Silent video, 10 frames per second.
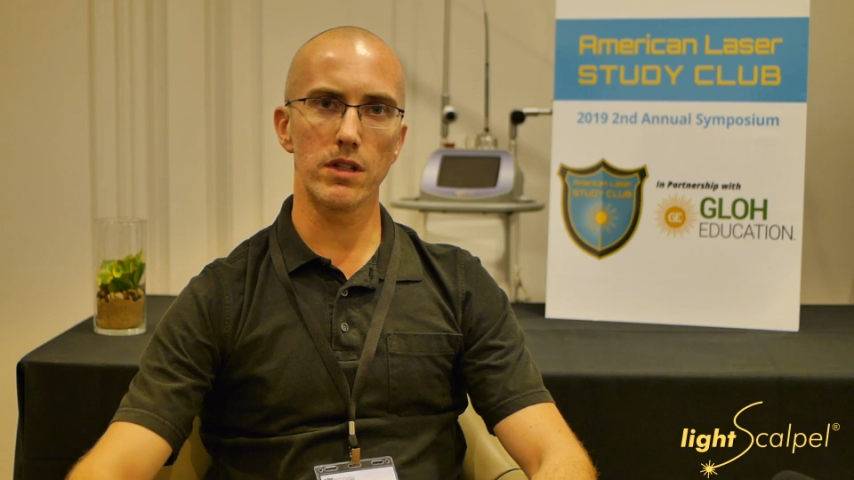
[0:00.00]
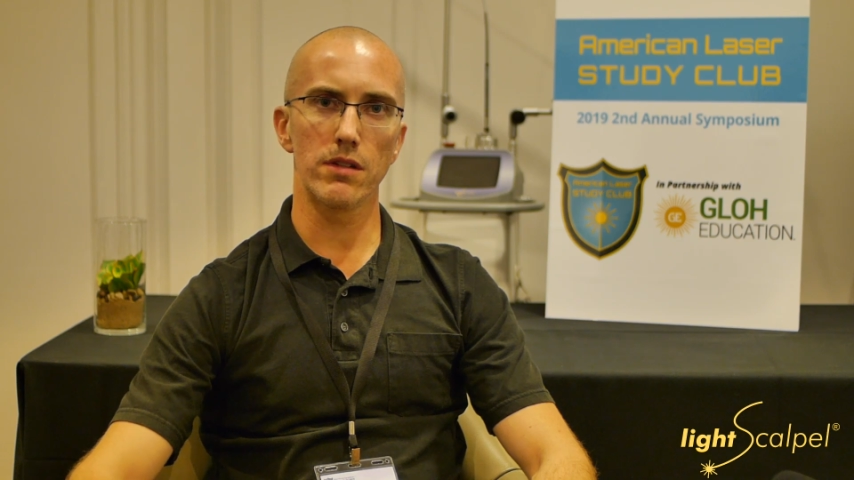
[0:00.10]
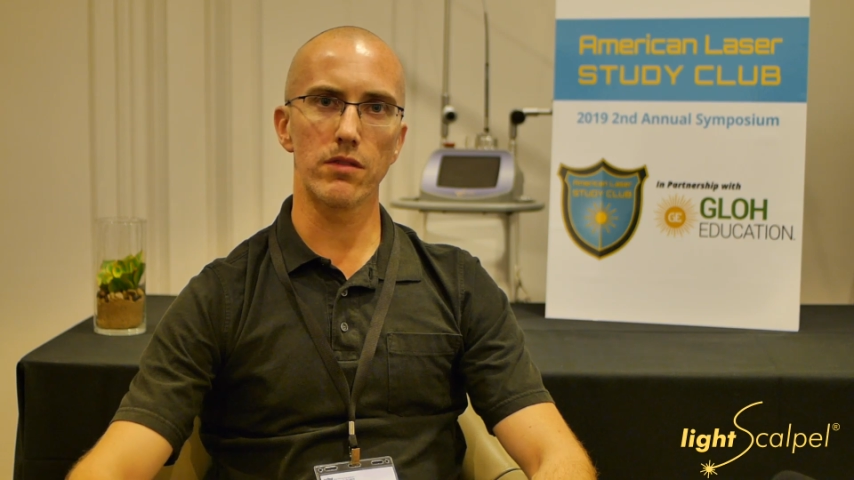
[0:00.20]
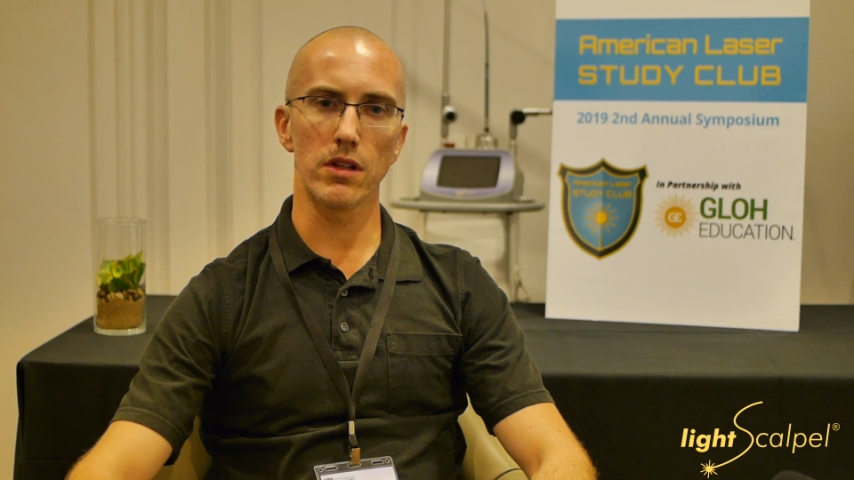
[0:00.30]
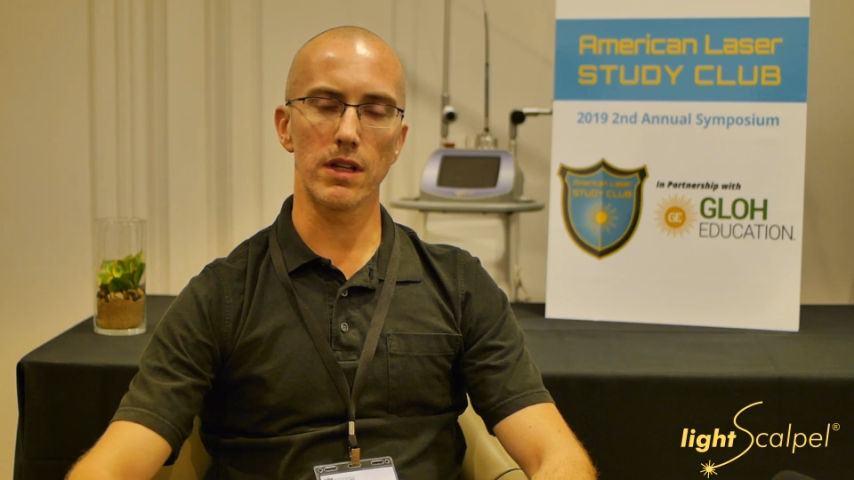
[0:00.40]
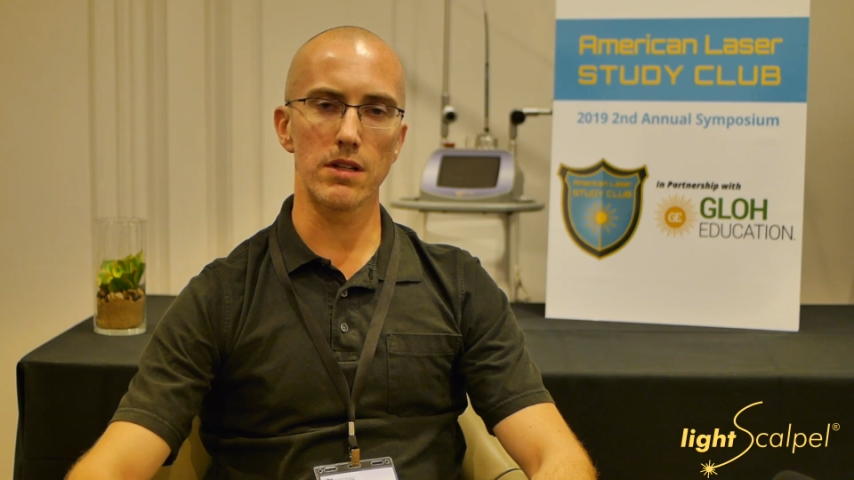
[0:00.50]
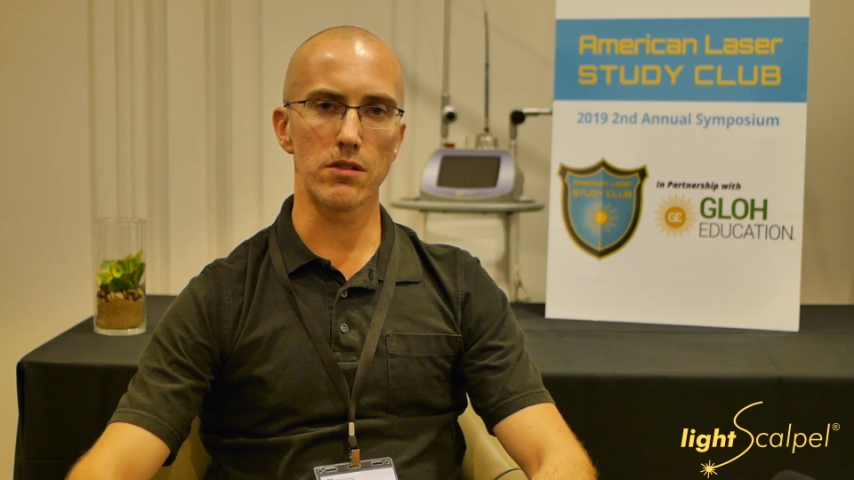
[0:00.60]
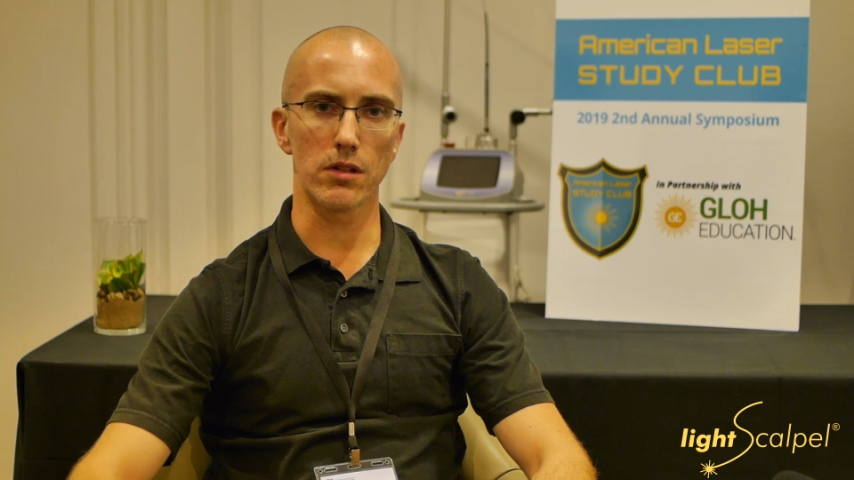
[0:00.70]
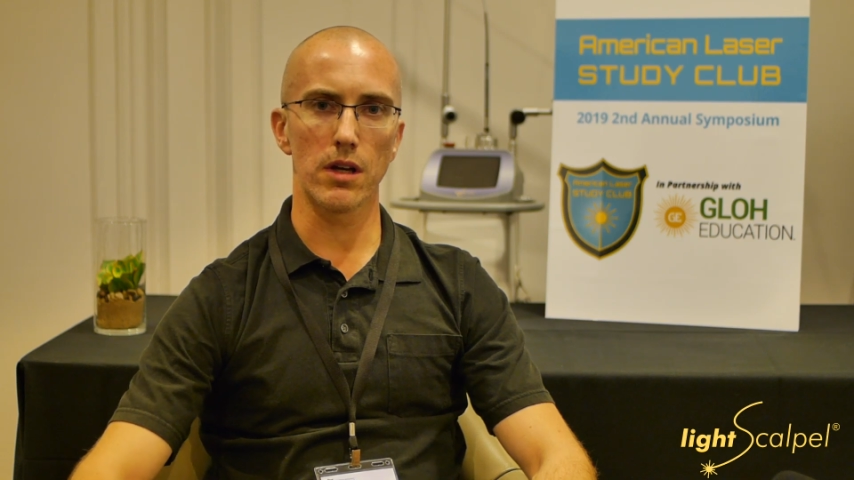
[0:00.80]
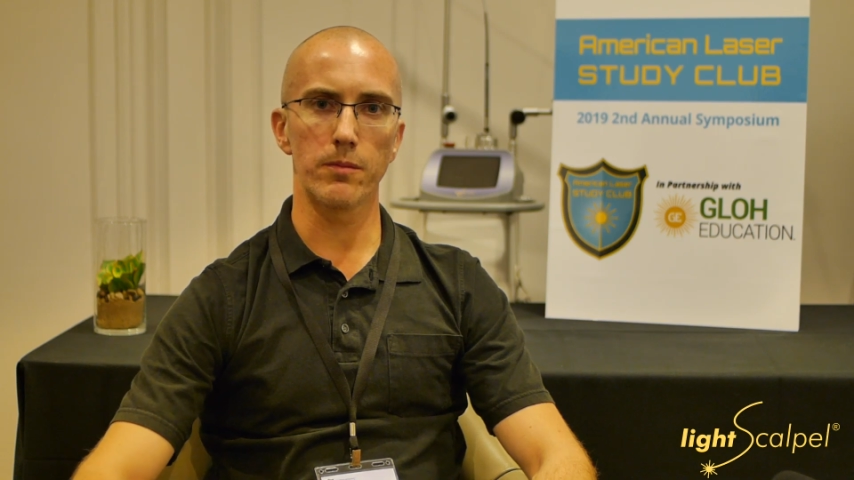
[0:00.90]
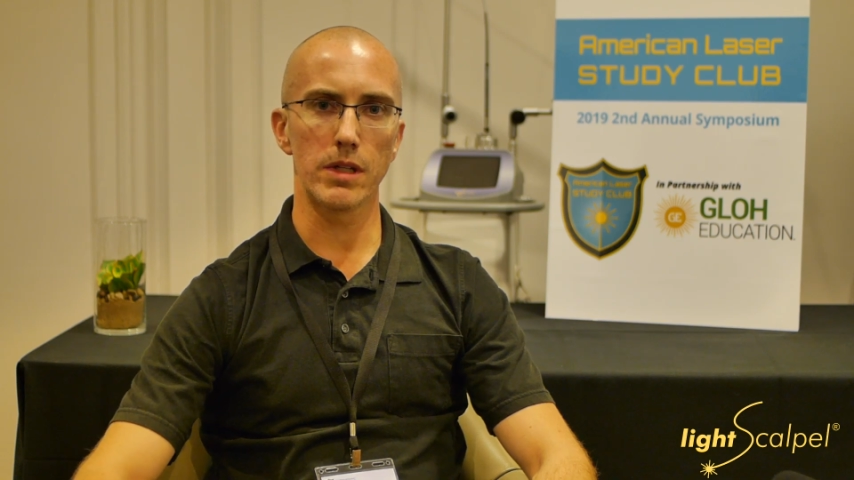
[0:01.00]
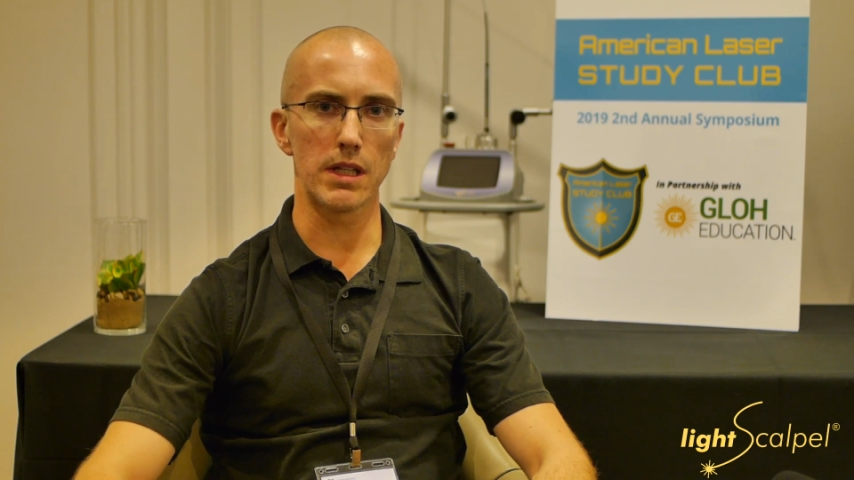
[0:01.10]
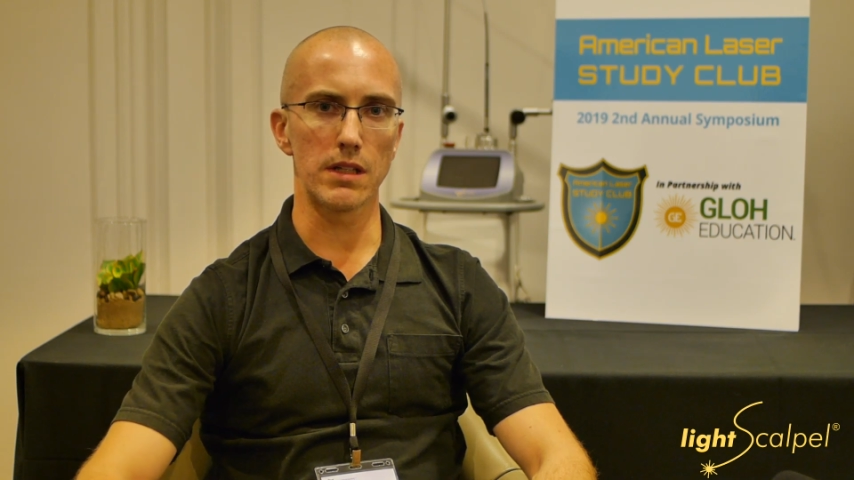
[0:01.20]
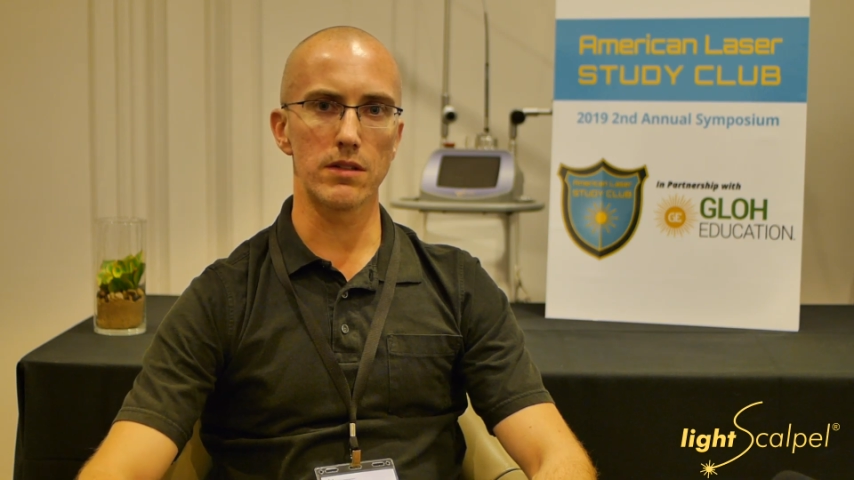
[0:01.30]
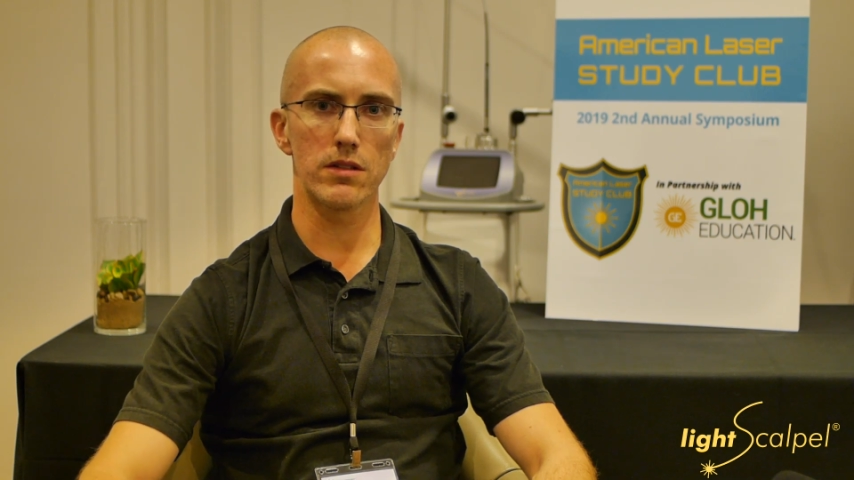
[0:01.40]
different laser
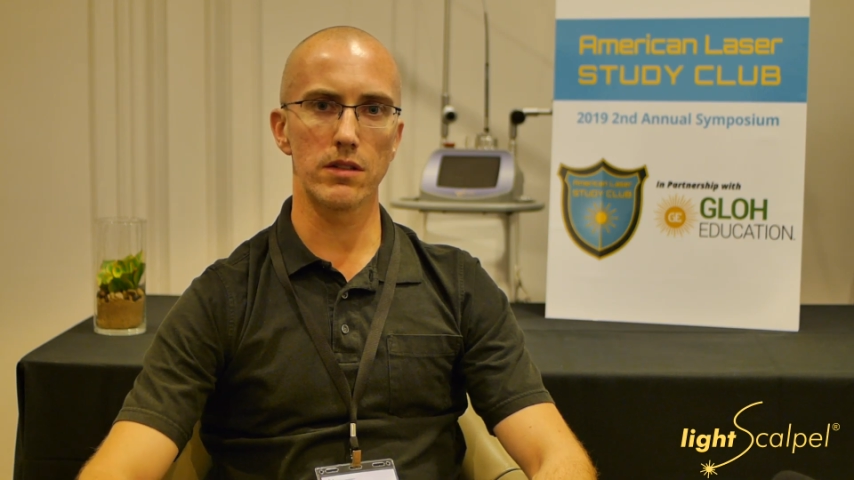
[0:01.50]
companies